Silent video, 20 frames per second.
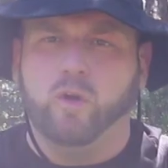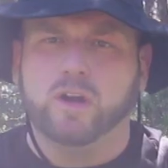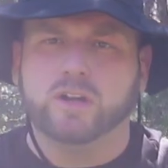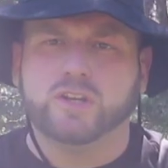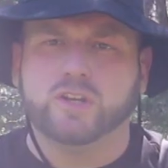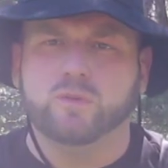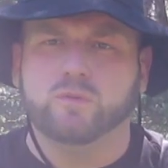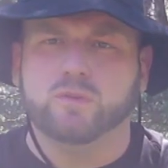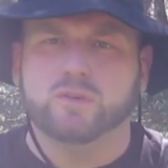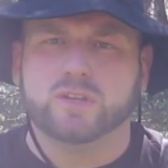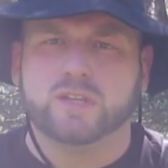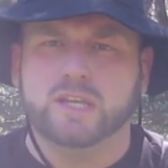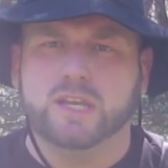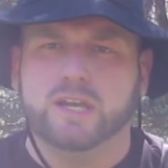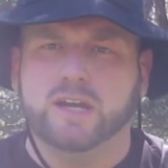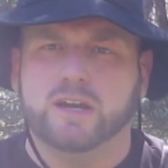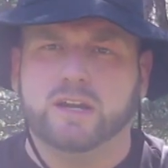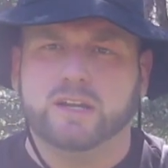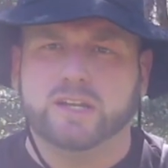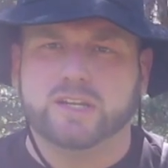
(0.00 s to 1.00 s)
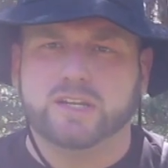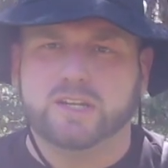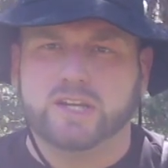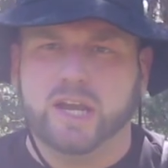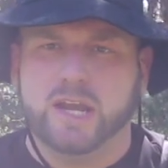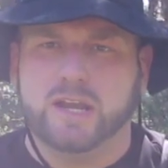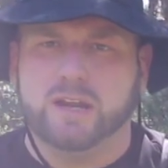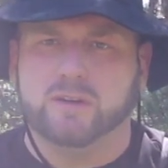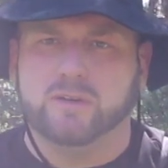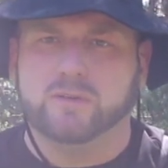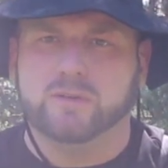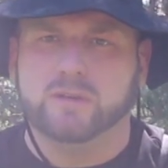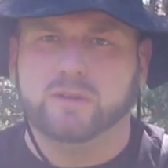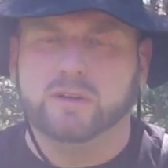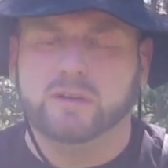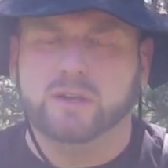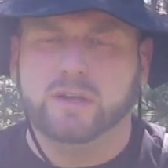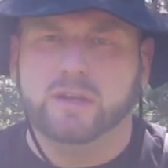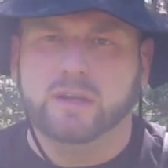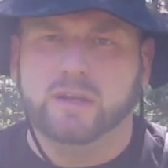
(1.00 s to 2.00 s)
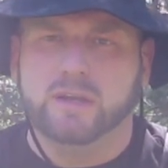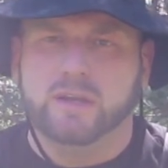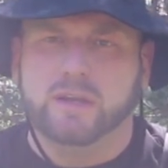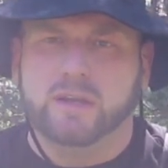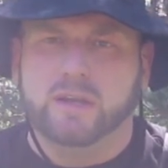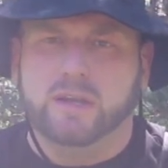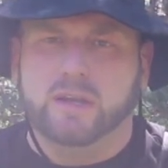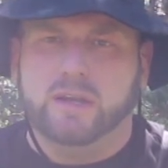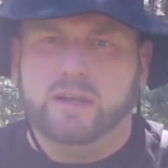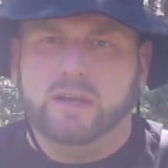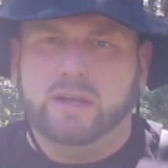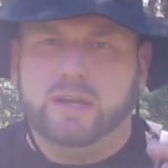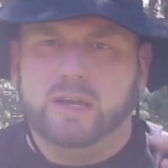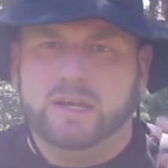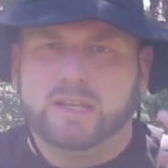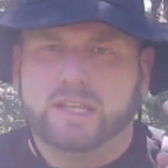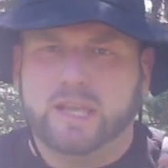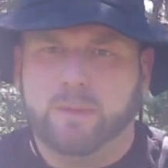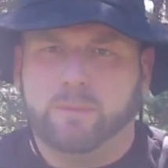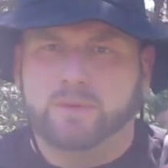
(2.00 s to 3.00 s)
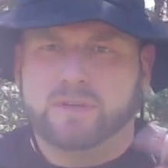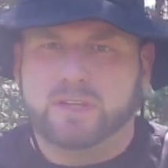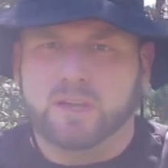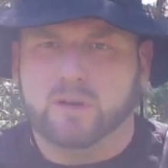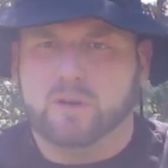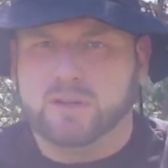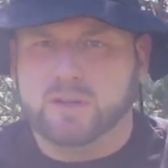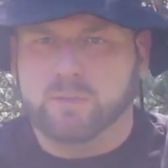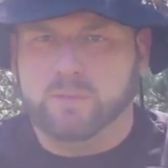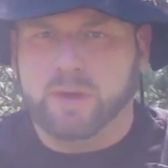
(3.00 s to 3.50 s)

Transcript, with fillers: what you will see on this channel is episodes